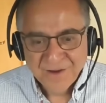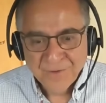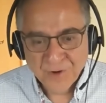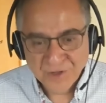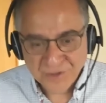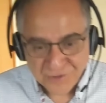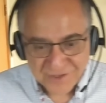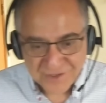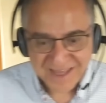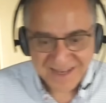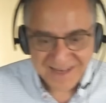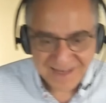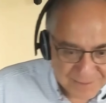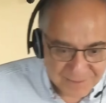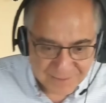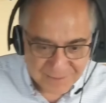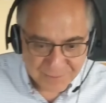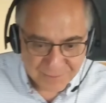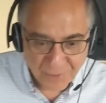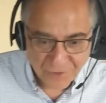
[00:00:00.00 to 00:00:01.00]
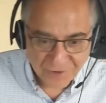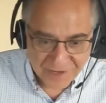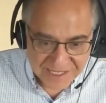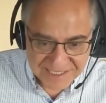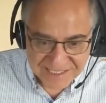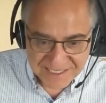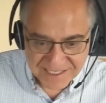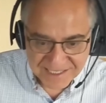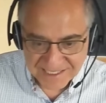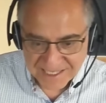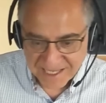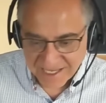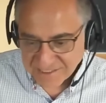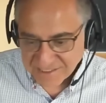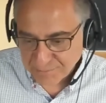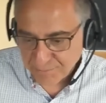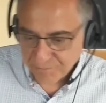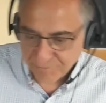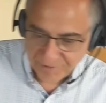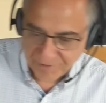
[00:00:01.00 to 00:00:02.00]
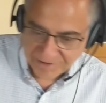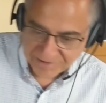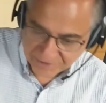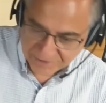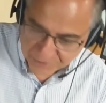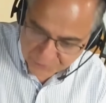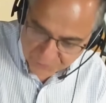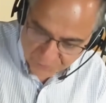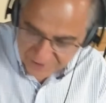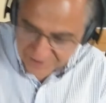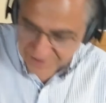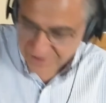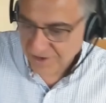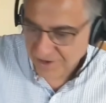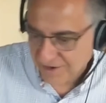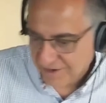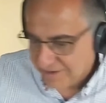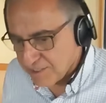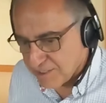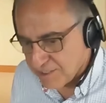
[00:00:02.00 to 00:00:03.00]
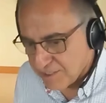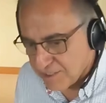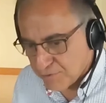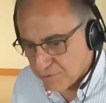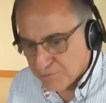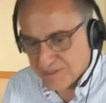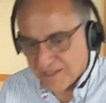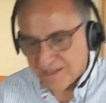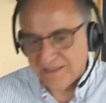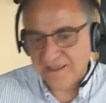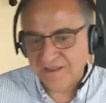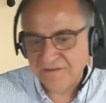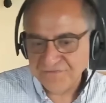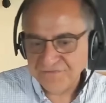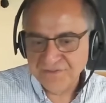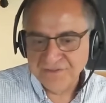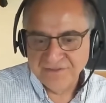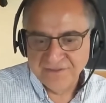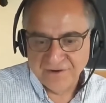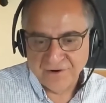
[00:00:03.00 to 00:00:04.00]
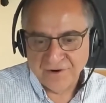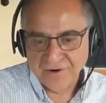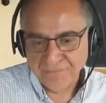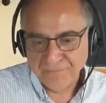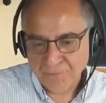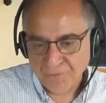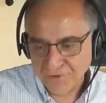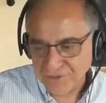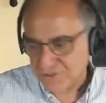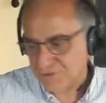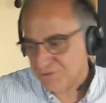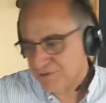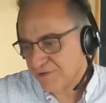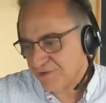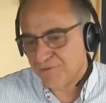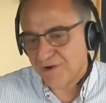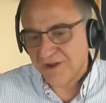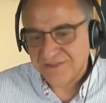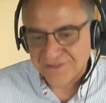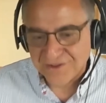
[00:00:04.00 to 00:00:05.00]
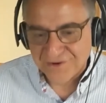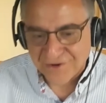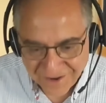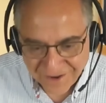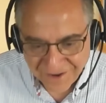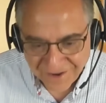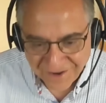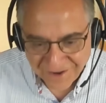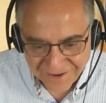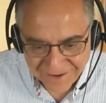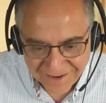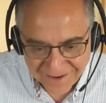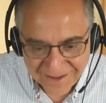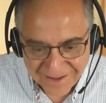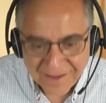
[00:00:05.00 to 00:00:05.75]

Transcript: What you can e more easily say is, well, you draw a line and say to the left, there are points, to the right, there are none.